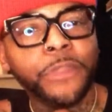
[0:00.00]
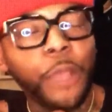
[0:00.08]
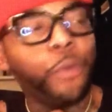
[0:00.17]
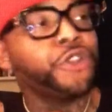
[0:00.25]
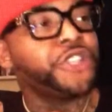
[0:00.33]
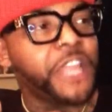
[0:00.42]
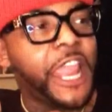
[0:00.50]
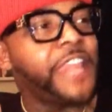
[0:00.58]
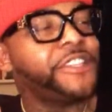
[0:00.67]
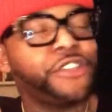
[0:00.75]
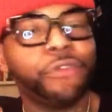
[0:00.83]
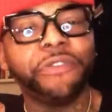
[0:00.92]
It will
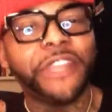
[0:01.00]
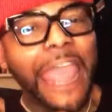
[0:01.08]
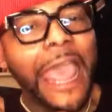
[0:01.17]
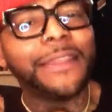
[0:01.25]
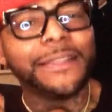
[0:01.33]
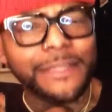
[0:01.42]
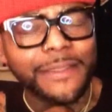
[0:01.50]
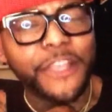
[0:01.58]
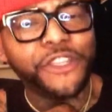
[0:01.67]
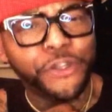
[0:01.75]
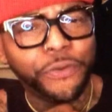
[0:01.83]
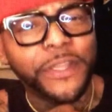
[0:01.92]
change the reality
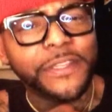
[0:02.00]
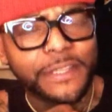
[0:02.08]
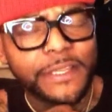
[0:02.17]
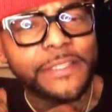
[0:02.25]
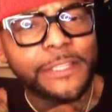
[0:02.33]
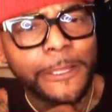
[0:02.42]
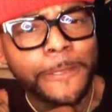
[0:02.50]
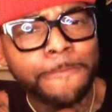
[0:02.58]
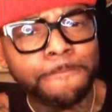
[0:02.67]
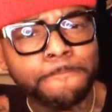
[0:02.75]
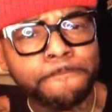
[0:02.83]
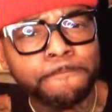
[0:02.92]
that you exist
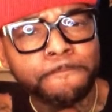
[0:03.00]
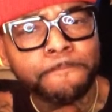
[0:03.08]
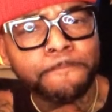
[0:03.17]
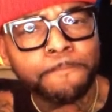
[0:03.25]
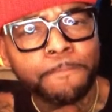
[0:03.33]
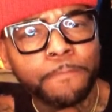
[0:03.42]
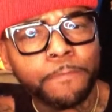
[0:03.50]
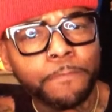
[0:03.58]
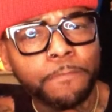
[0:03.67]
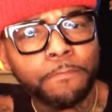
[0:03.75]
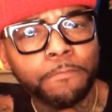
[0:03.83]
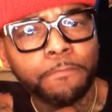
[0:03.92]

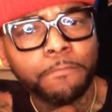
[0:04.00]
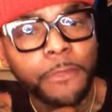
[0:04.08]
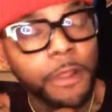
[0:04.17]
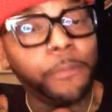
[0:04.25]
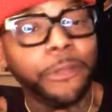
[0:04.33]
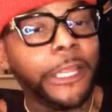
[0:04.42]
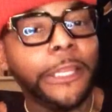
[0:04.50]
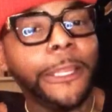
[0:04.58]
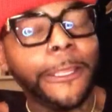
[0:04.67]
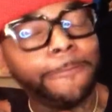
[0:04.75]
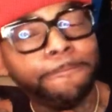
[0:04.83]
in. Completely.